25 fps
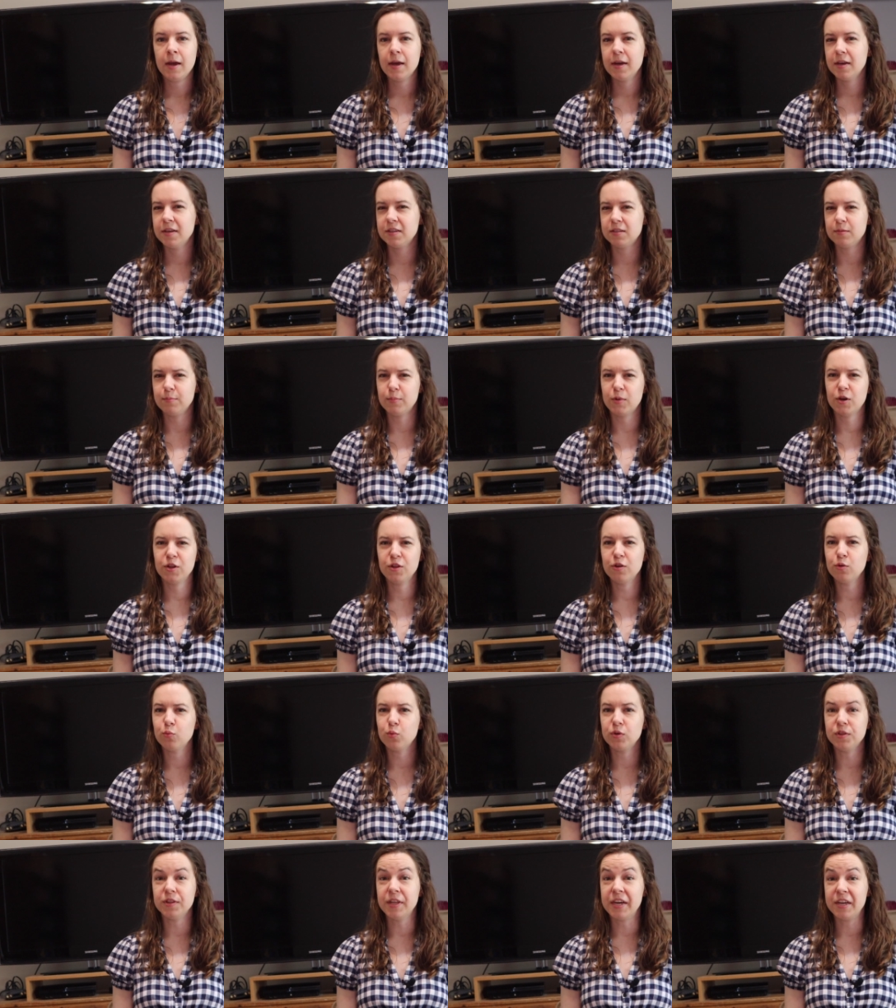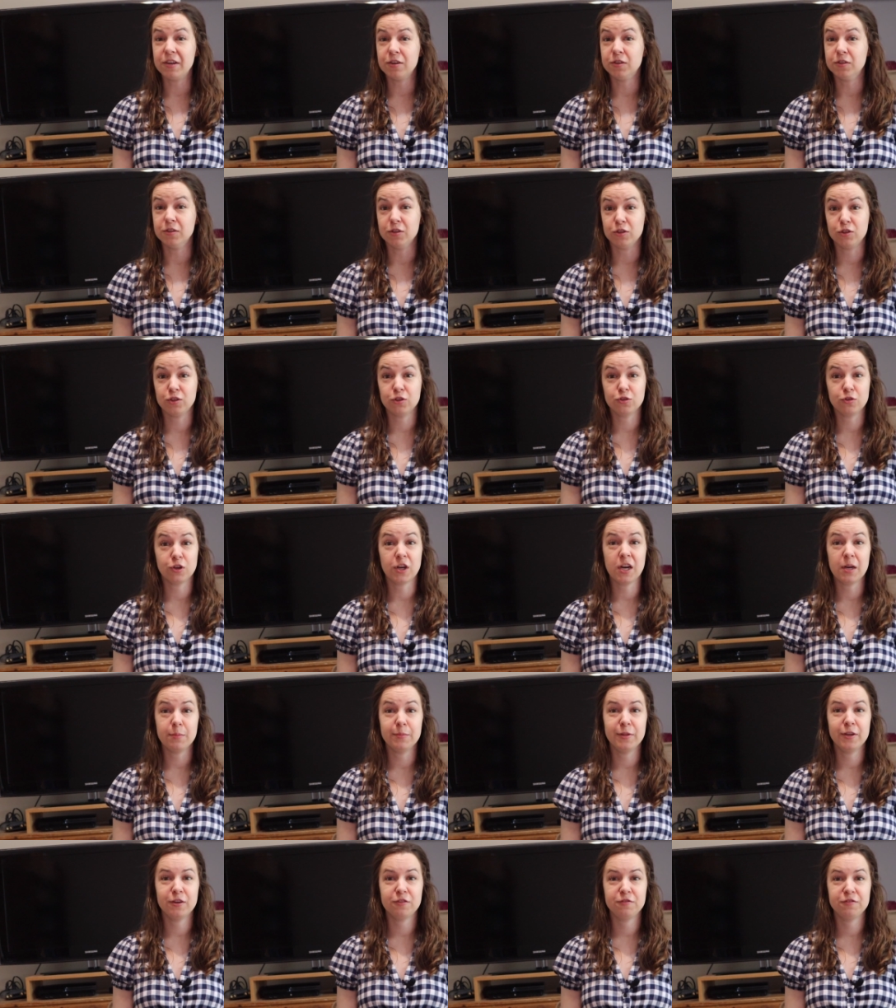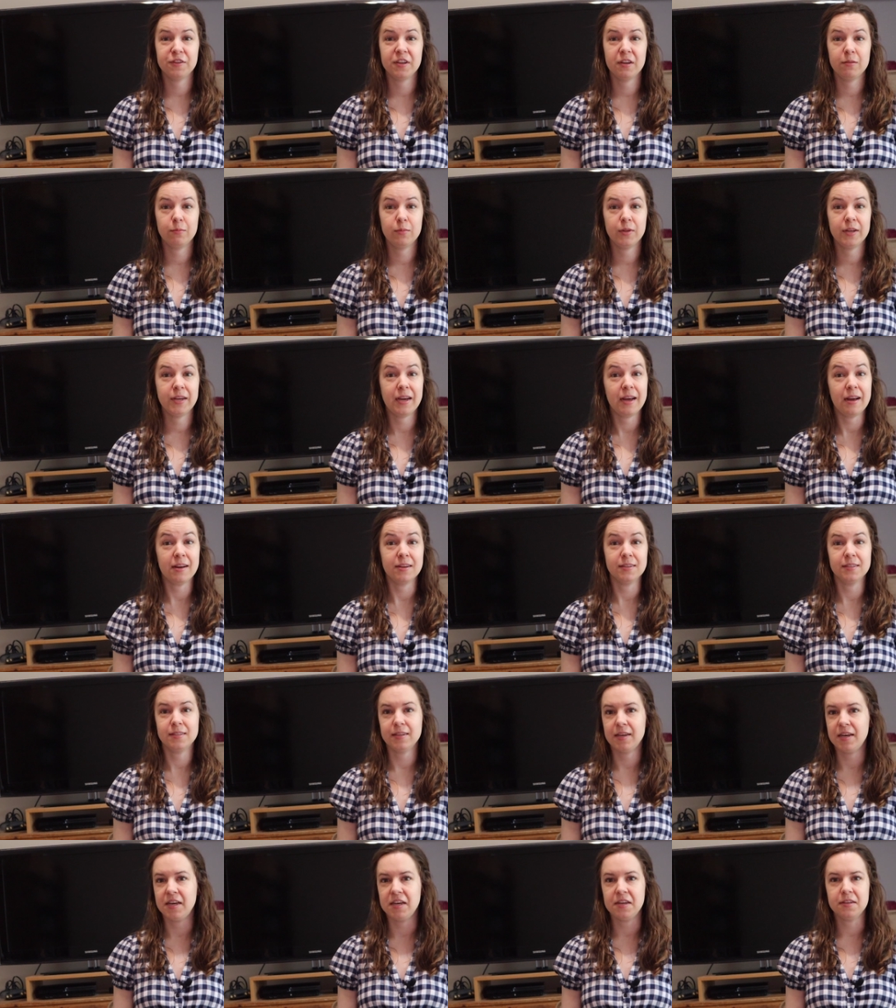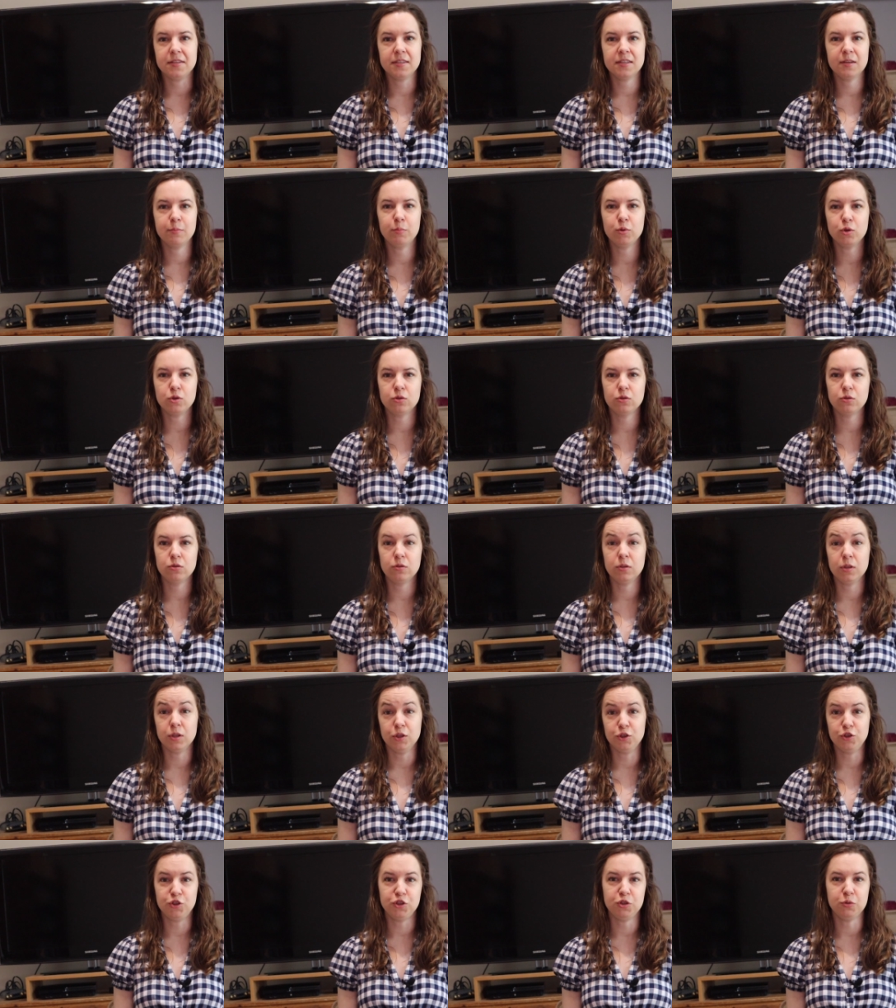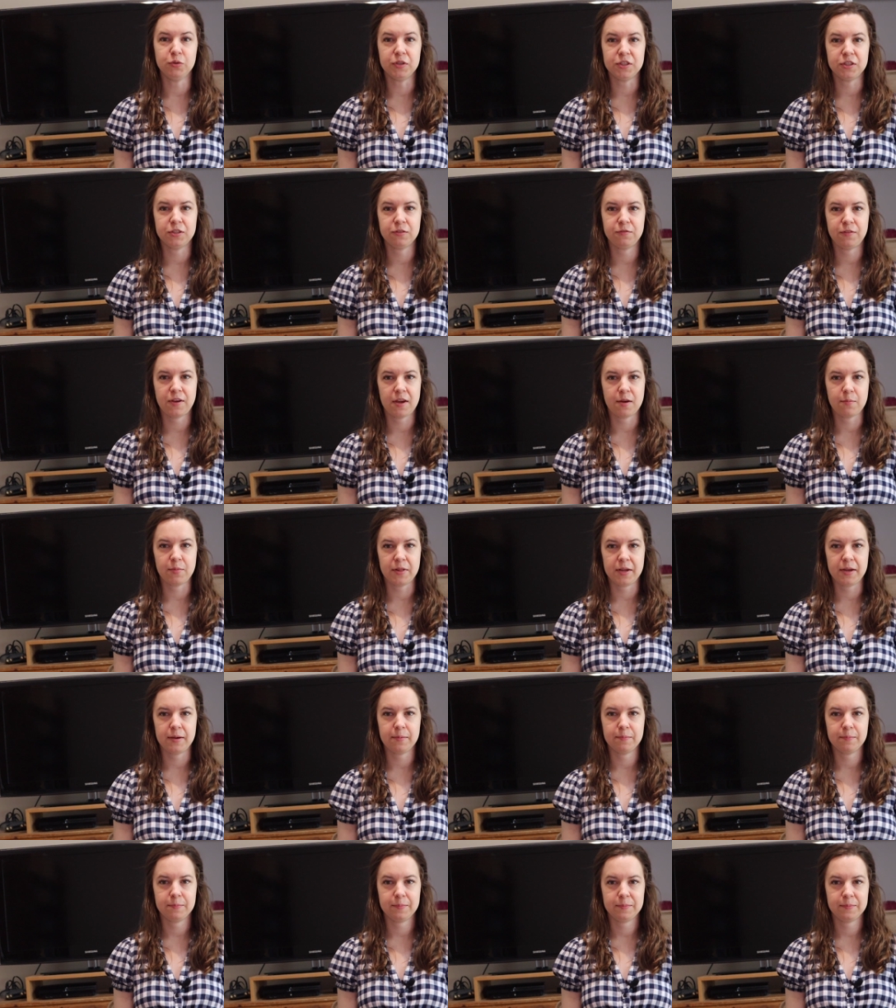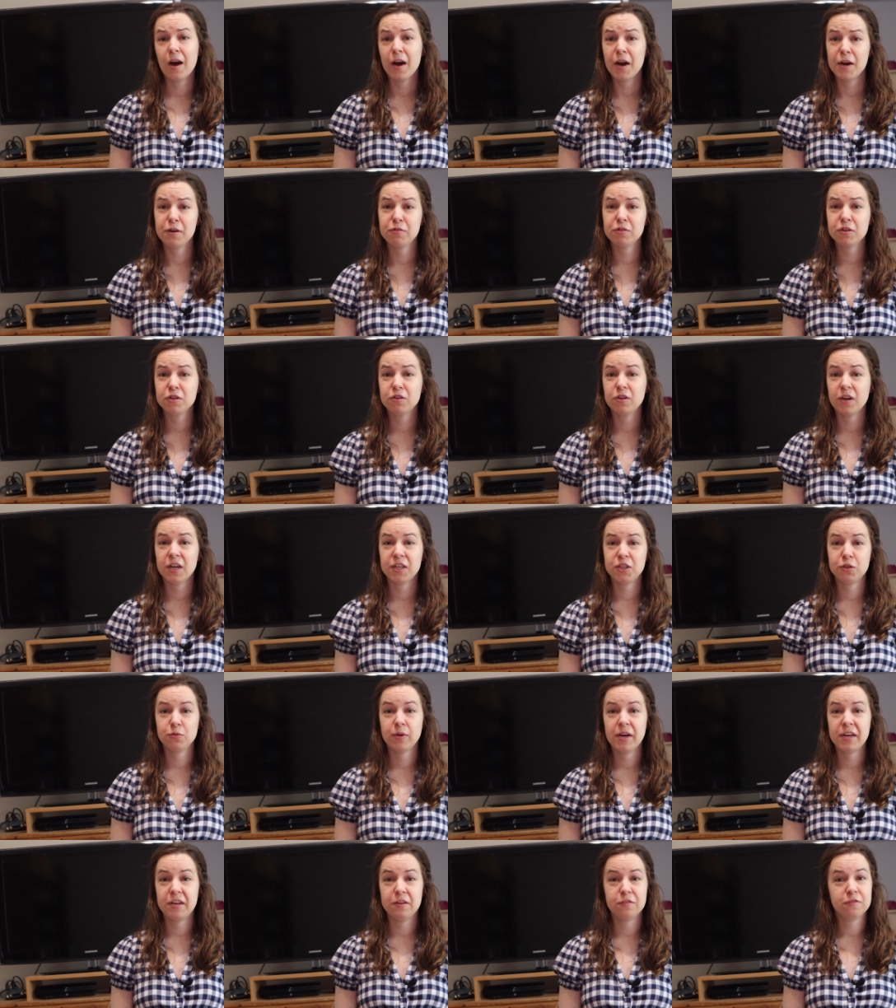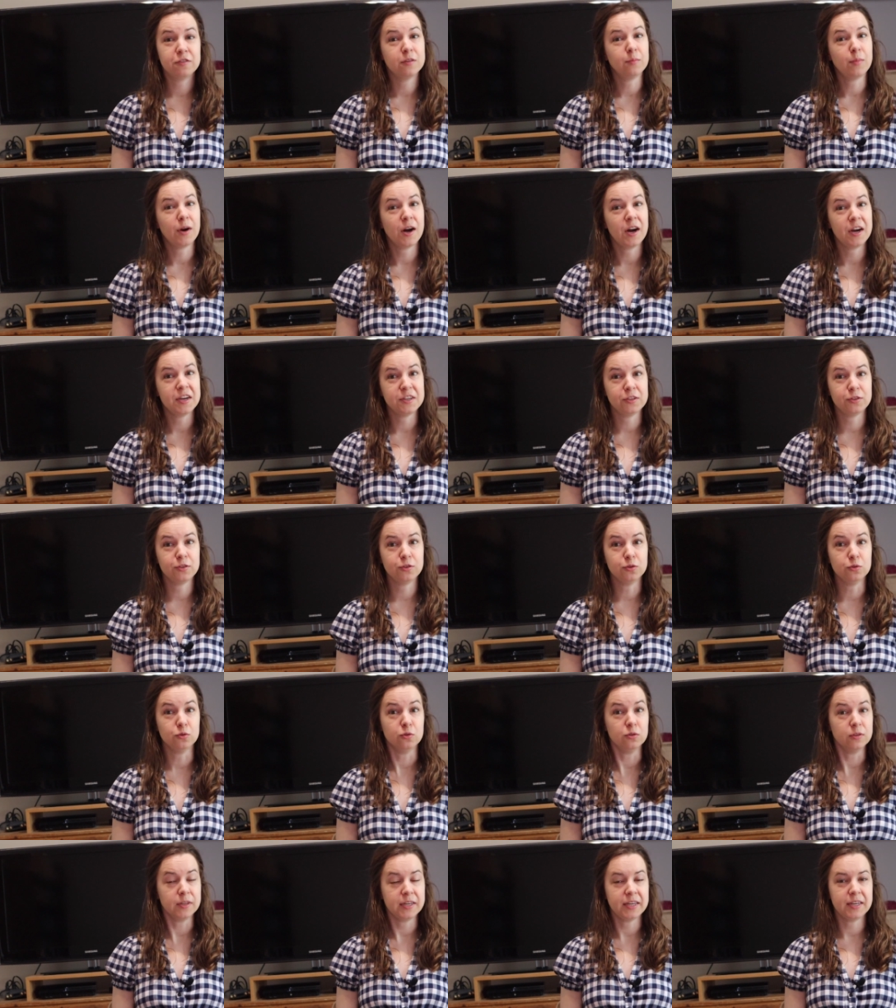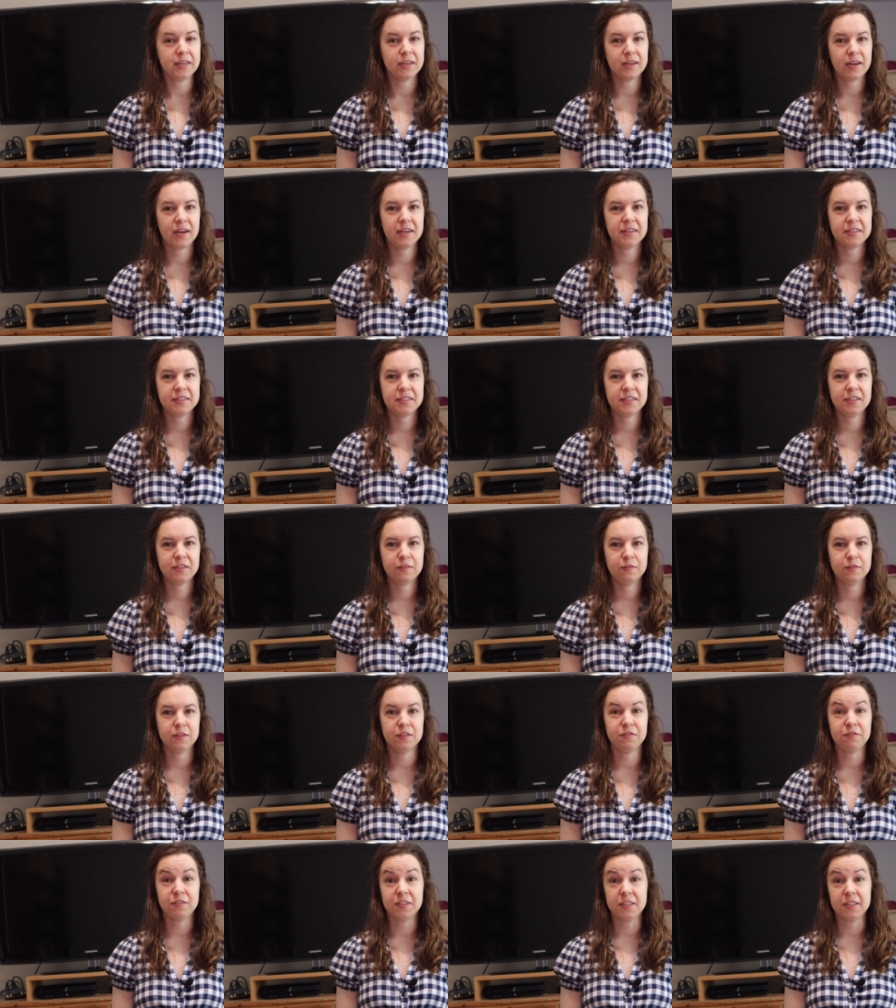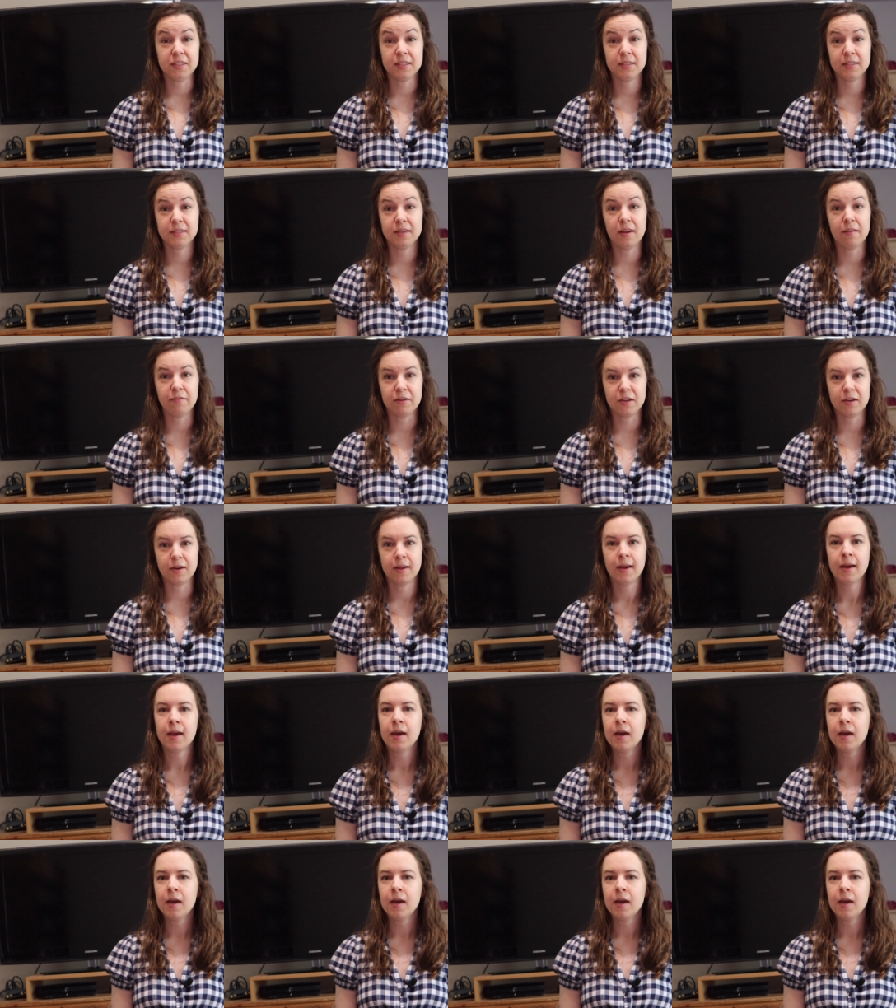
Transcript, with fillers: His mother would later describe their family as a typical Jewish family. Ira graduated from high school in 1957.